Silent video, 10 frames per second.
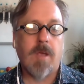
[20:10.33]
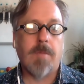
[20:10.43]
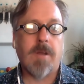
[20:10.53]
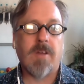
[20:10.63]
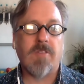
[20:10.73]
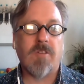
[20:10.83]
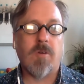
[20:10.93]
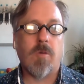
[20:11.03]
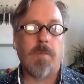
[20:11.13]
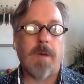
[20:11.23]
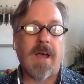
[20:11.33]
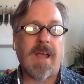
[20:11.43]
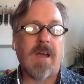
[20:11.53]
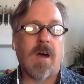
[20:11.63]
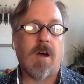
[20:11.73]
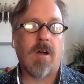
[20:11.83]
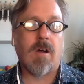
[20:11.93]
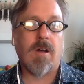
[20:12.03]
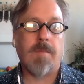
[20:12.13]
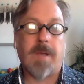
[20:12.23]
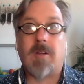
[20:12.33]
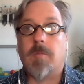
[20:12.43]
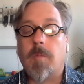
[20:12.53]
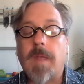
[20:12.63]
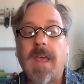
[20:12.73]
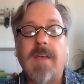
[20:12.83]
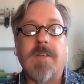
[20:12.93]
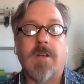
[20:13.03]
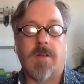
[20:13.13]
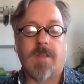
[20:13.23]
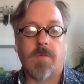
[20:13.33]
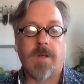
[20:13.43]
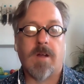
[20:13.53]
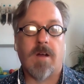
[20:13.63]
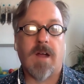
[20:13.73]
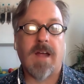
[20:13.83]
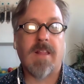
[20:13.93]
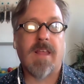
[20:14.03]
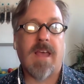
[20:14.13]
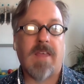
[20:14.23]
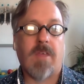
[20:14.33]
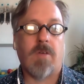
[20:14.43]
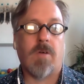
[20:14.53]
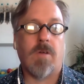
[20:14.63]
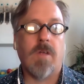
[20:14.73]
but also by our impeccable behavior, that we are highly ethical.